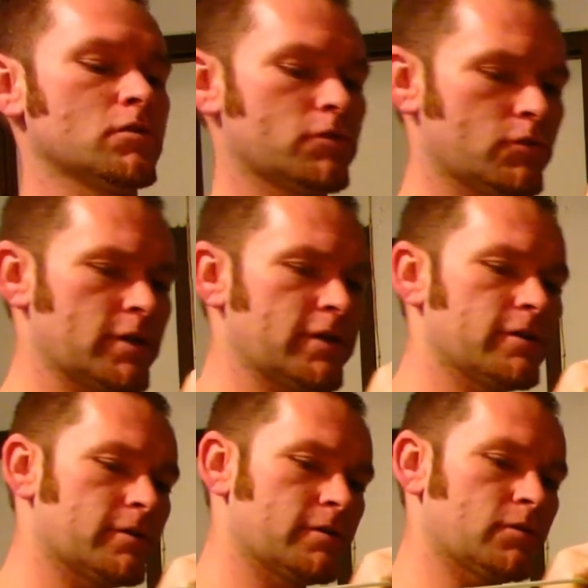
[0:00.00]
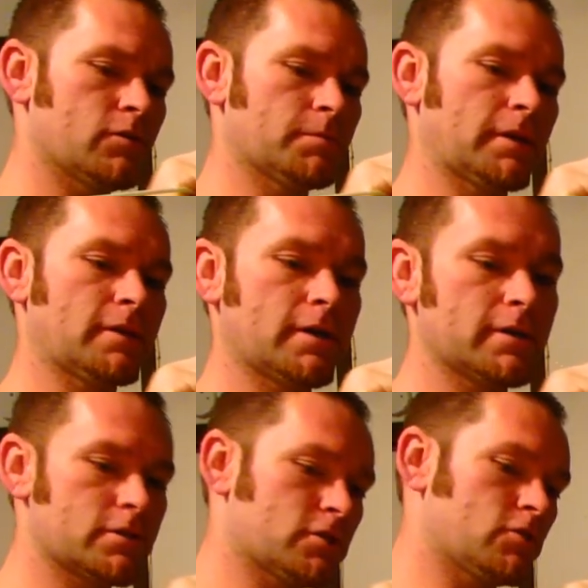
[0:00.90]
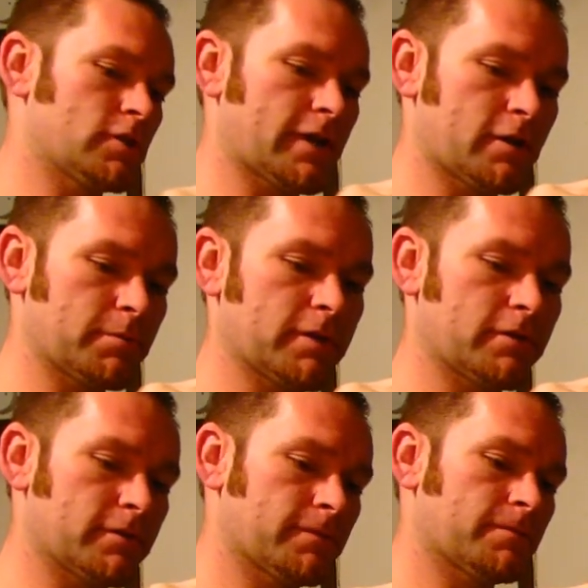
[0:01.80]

through here with my line, just through the carabiner.